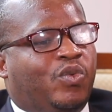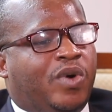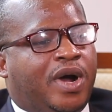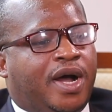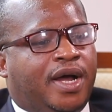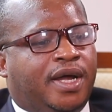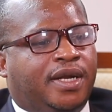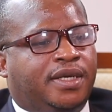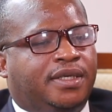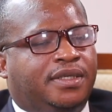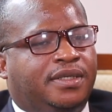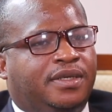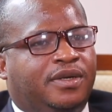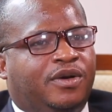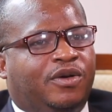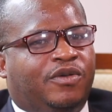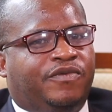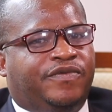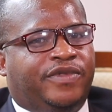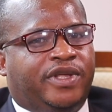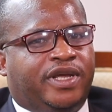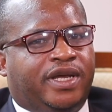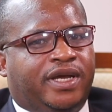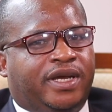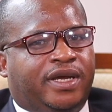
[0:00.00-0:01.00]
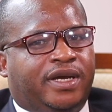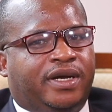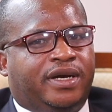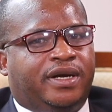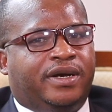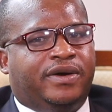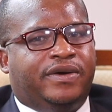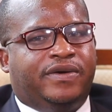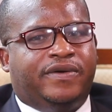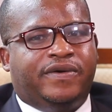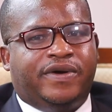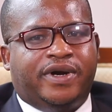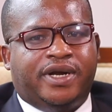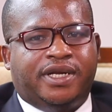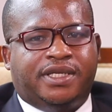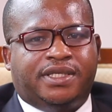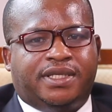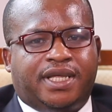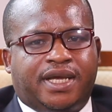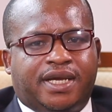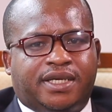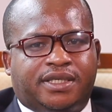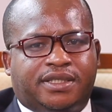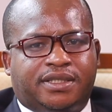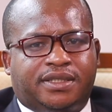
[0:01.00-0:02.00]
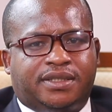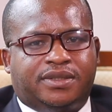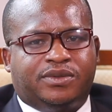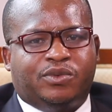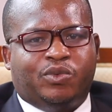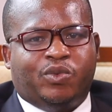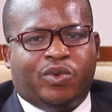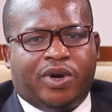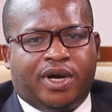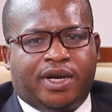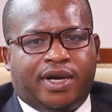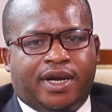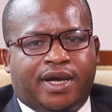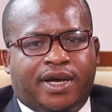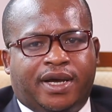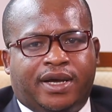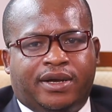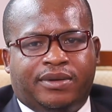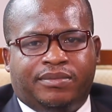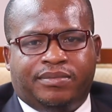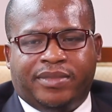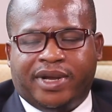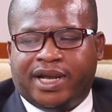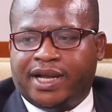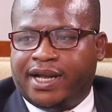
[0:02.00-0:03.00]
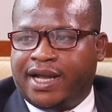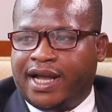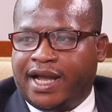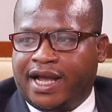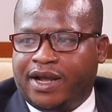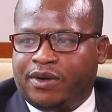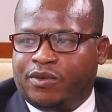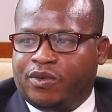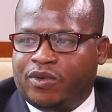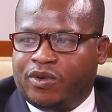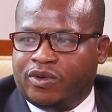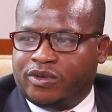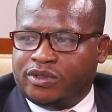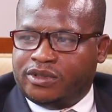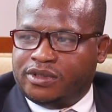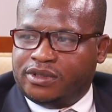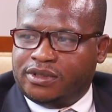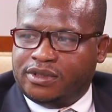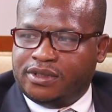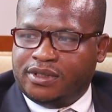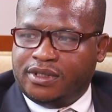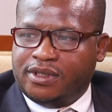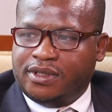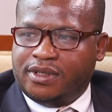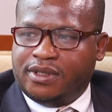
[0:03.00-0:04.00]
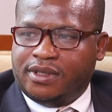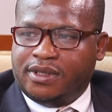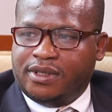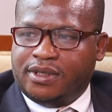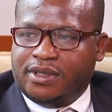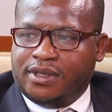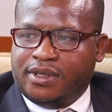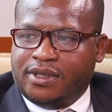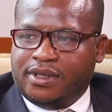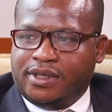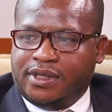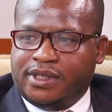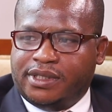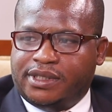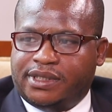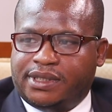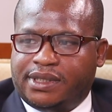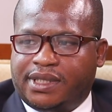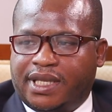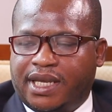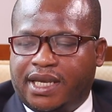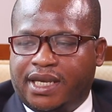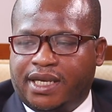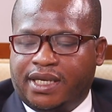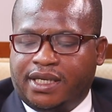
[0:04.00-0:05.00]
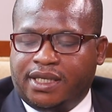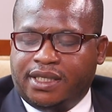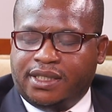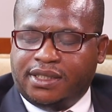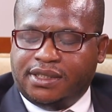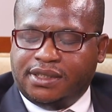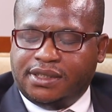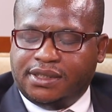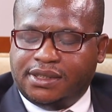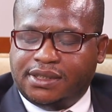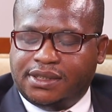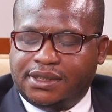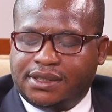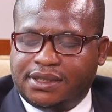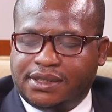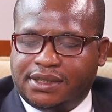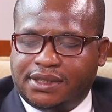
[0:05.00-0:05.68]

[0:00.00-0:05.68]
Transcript: one of the greatest one Mekai was staying